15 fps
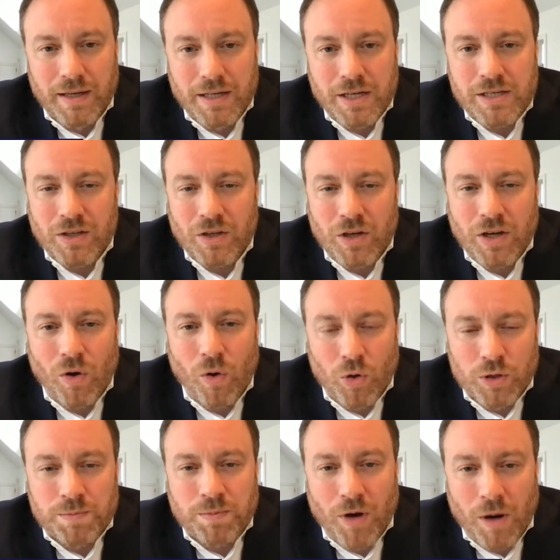Just look at
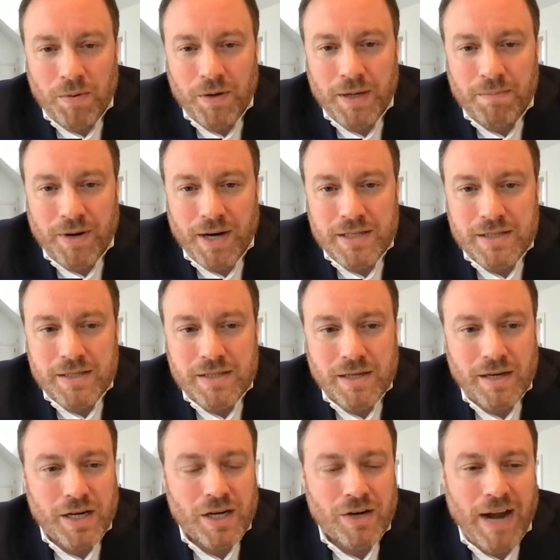old property prices.
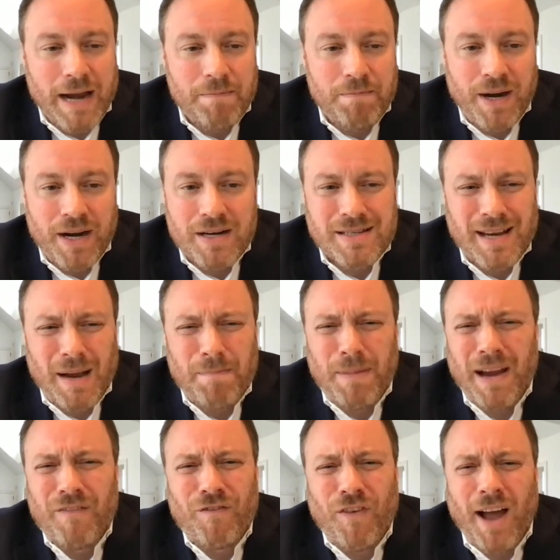So your grandparents say, I
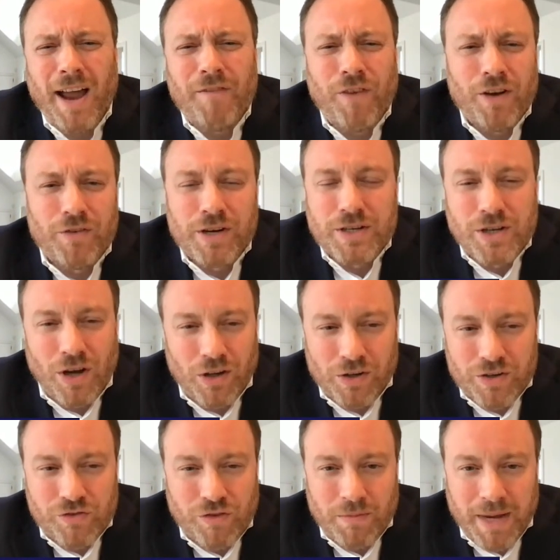paid
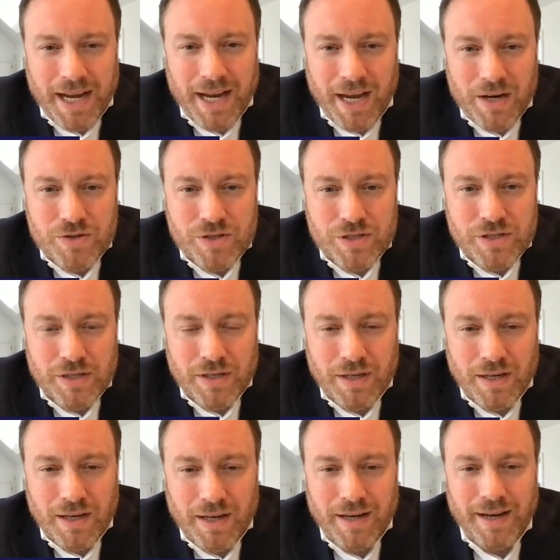$500 for my house
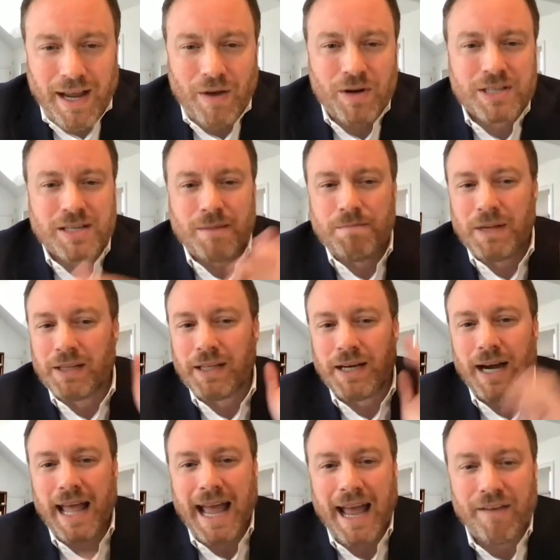and now it's $1.5
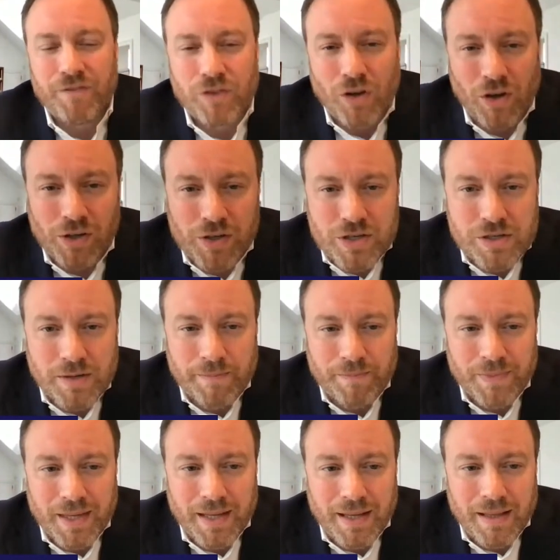million.
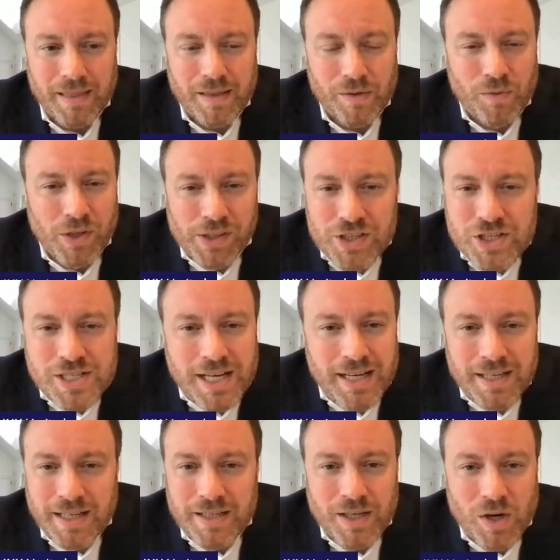The real
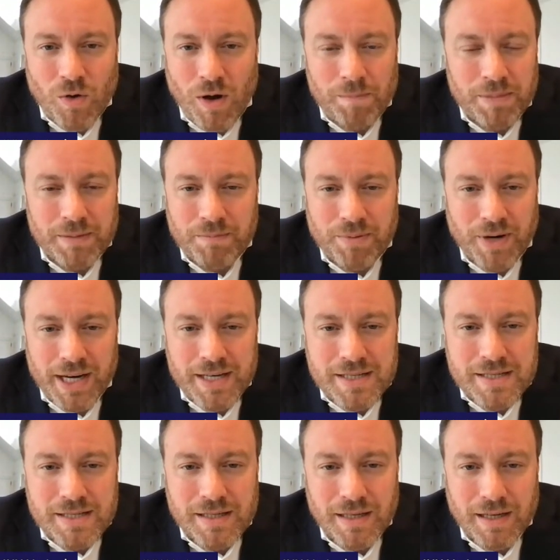estate didn't go up in
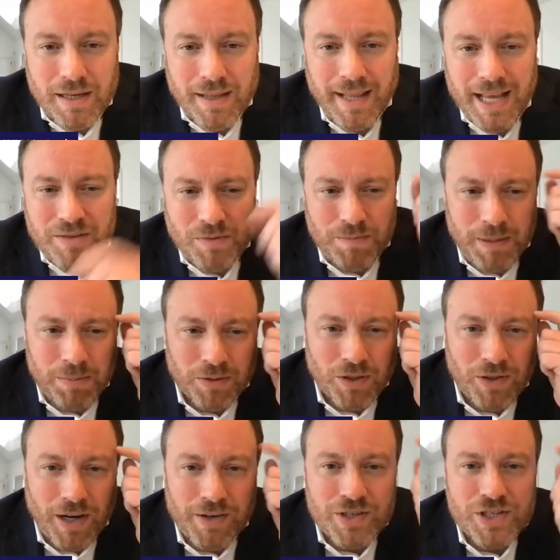price. That's what people
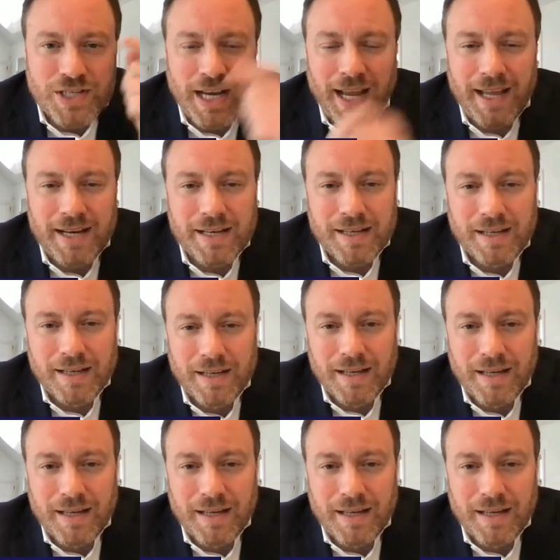don't understand.